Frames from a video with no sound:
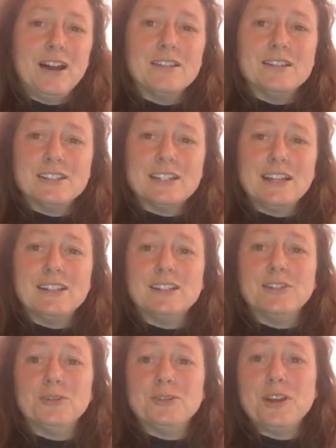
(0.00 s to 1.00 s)

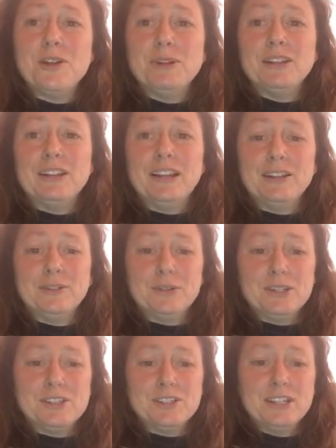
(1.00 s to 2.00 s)
understanding or knowing a
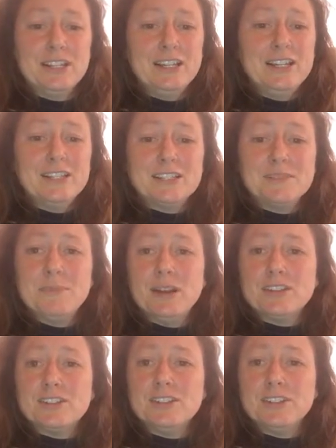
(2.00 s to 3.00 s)
language is as
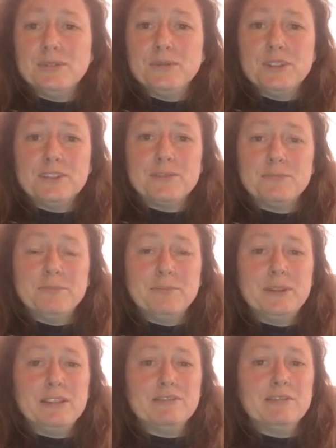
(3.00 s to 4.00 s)
much to do with
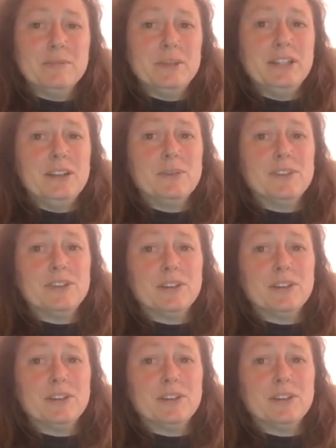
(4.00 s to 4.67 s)
being familiar with